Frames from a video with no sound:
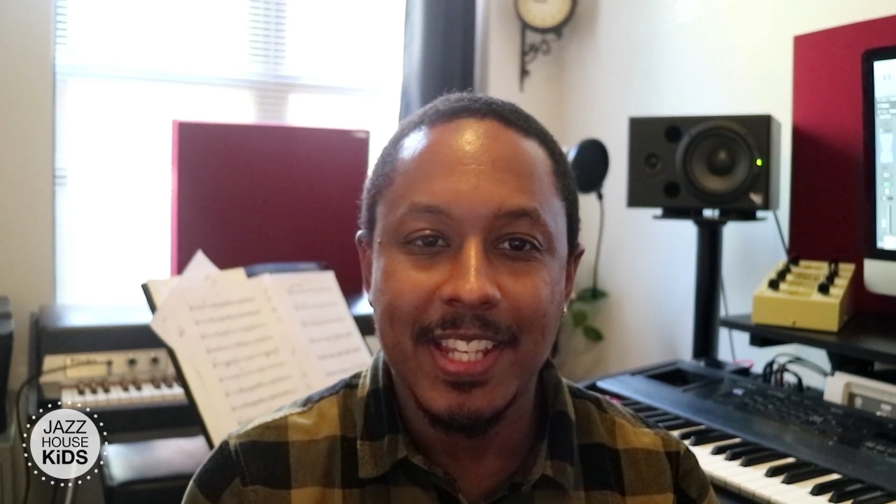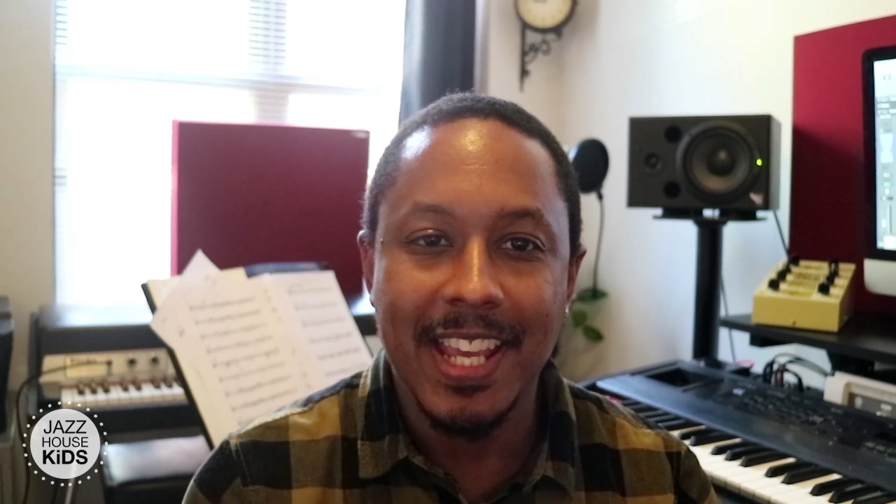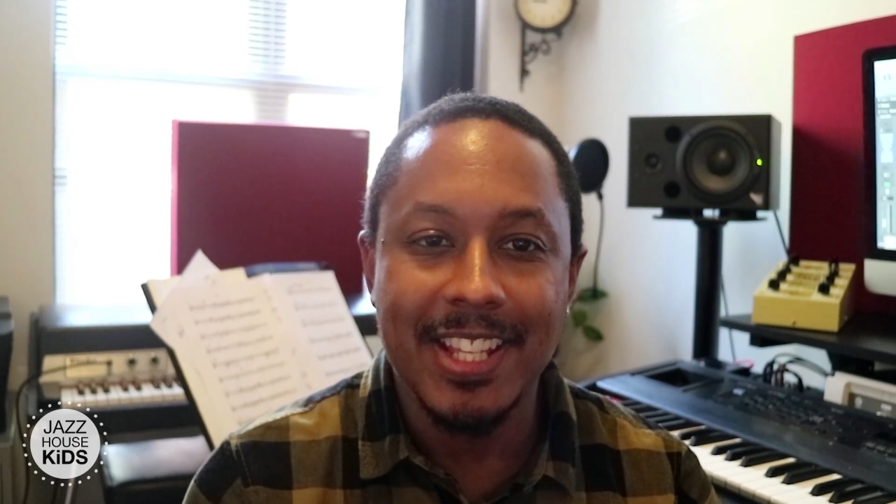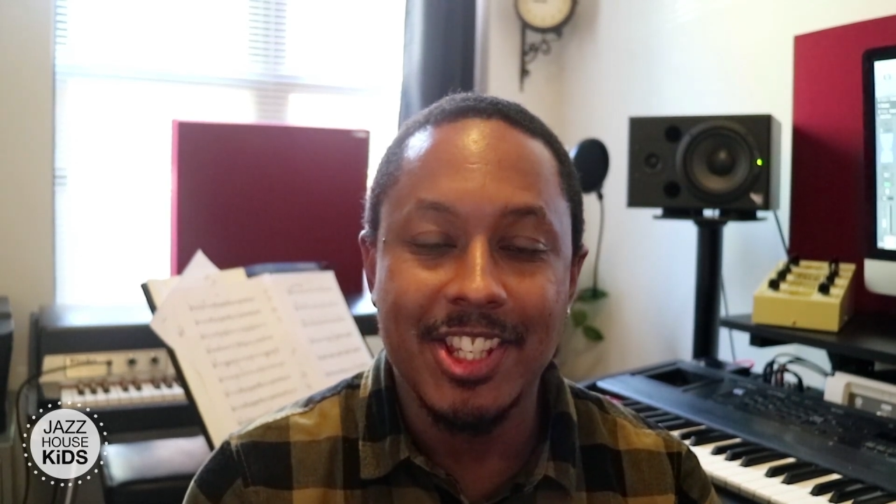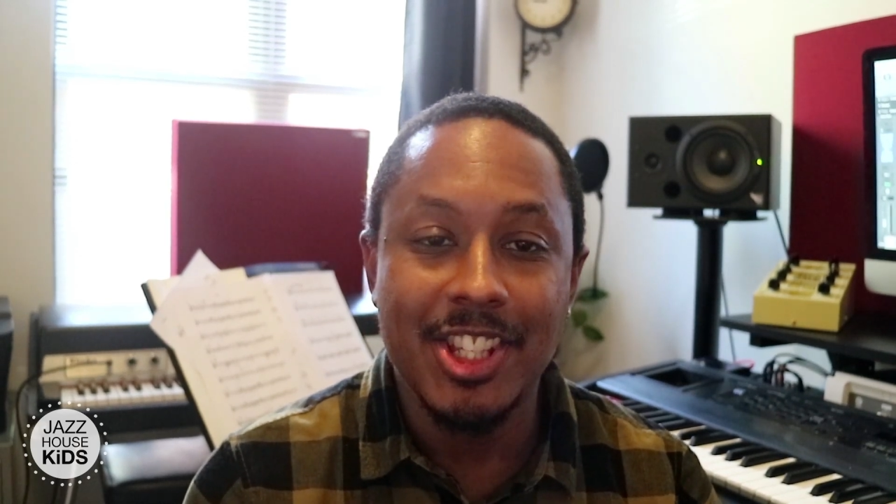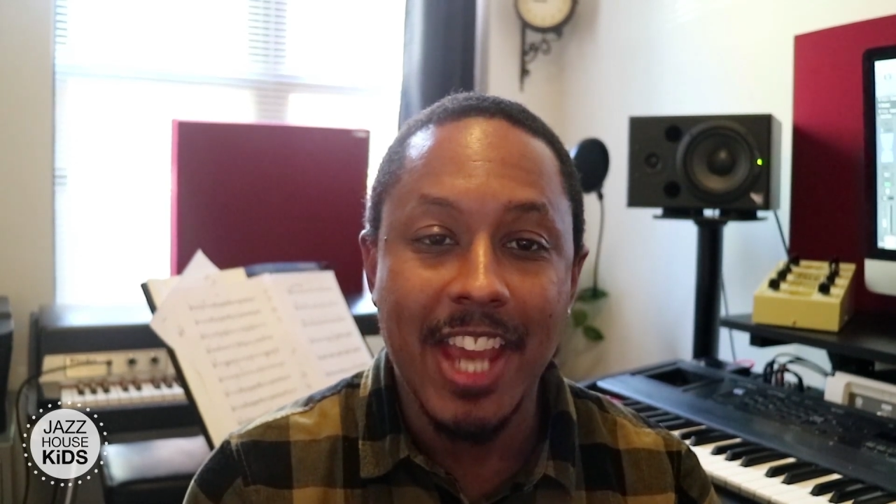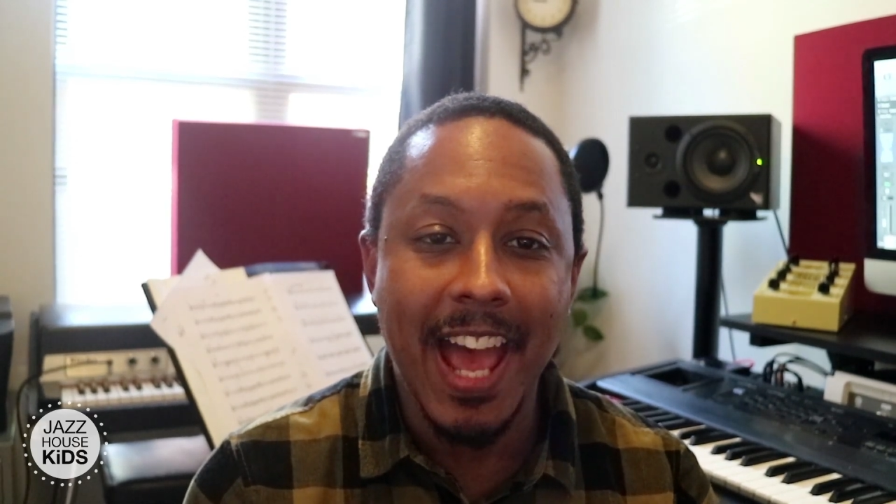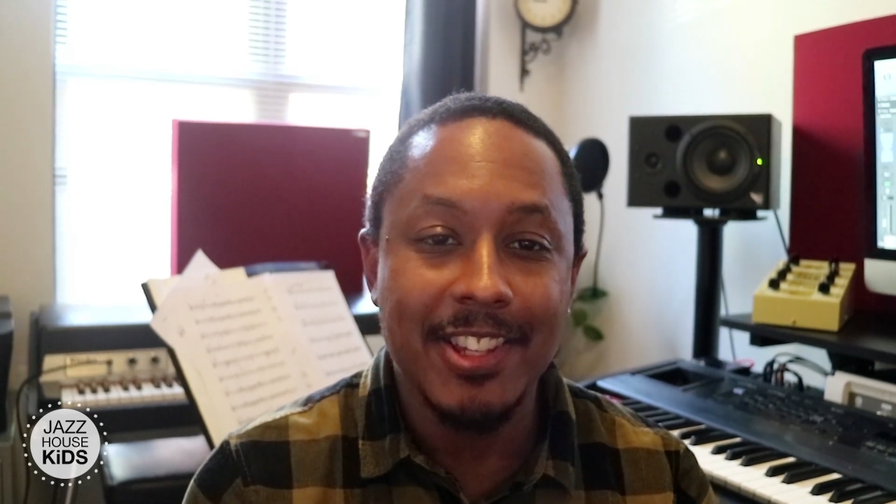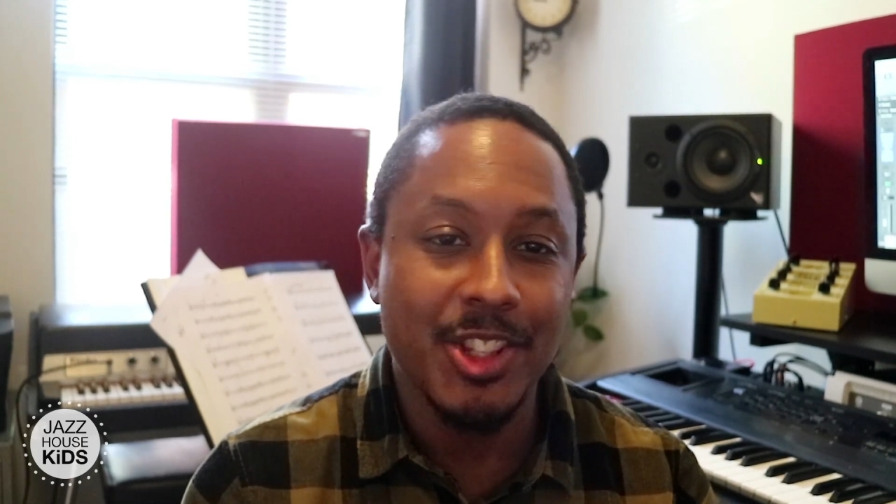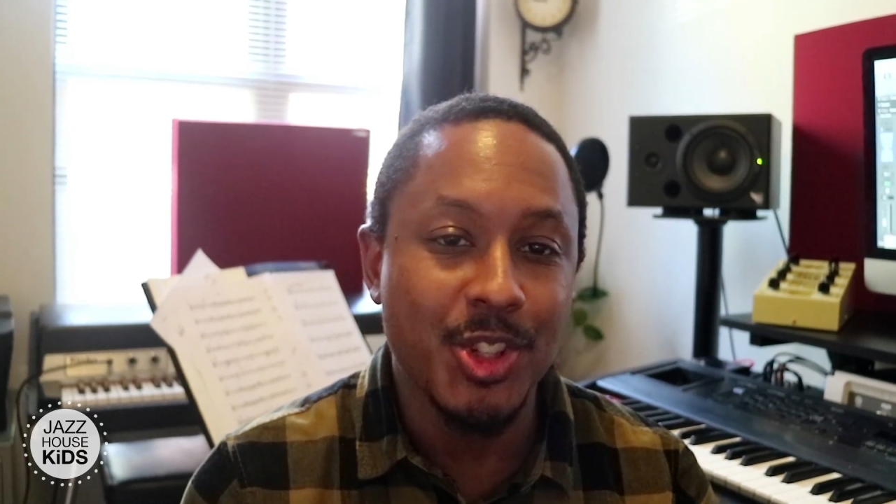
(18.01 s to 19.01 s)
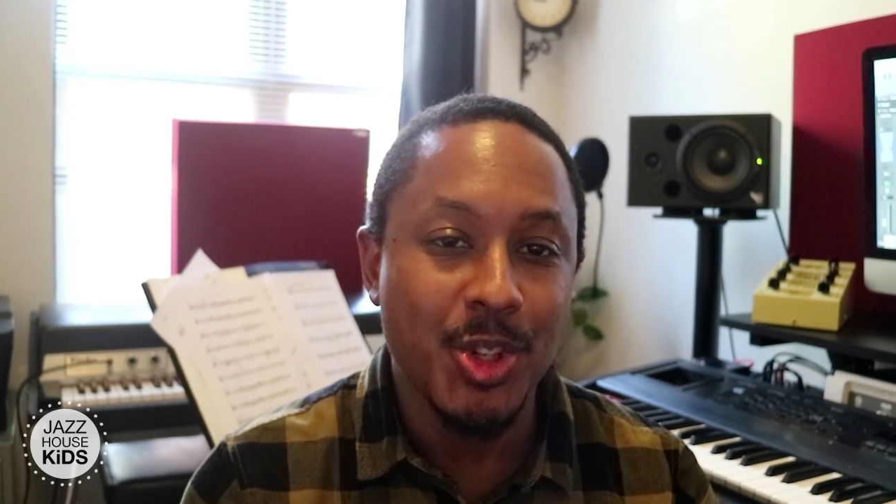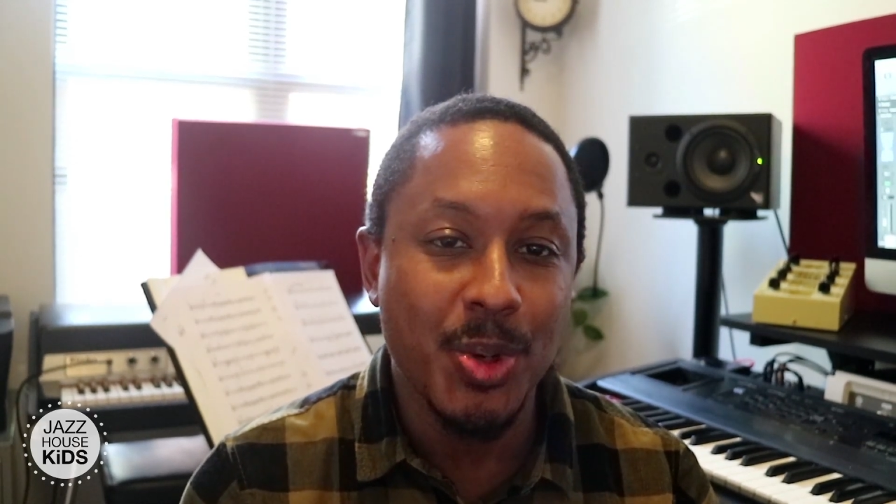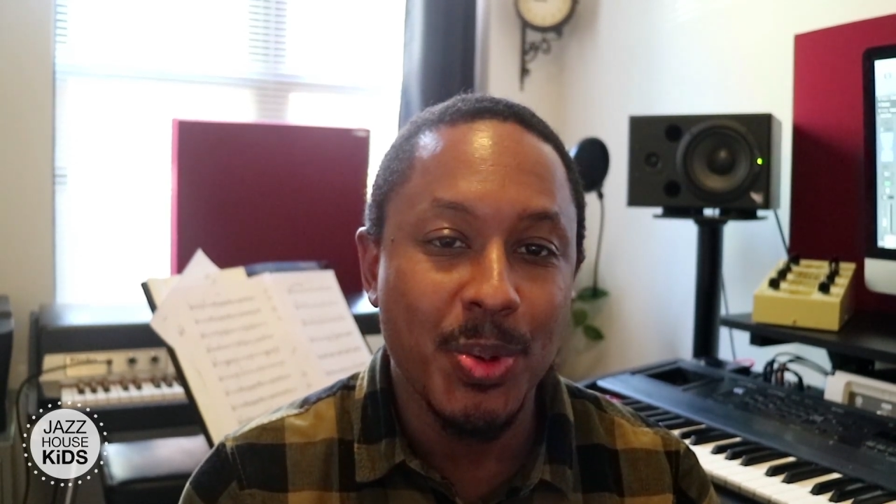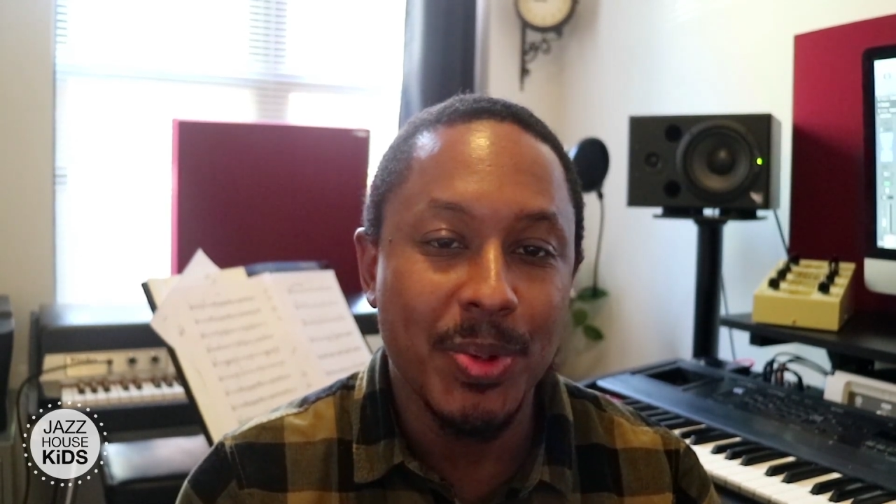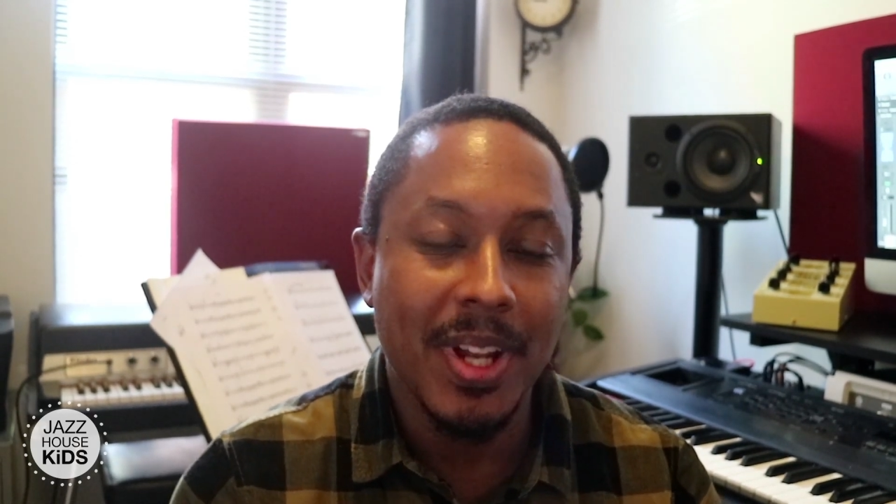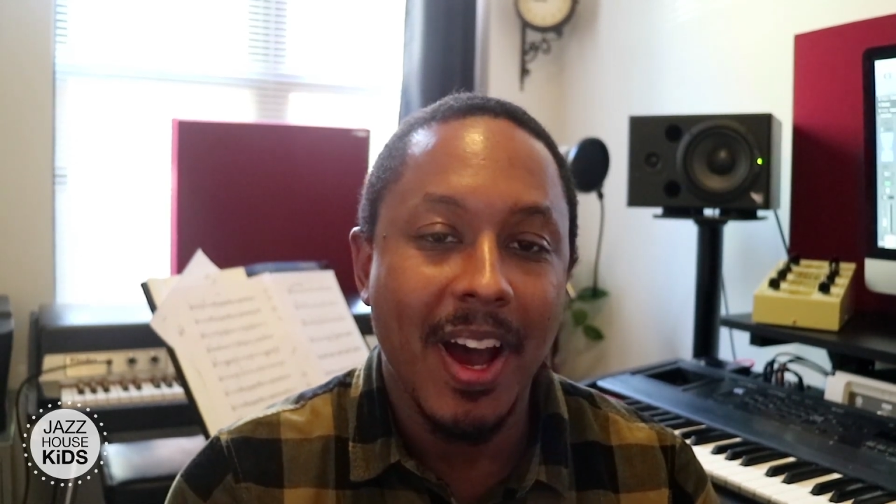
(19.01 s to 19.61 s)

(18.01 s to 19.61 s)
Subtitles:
Kids Jazz in June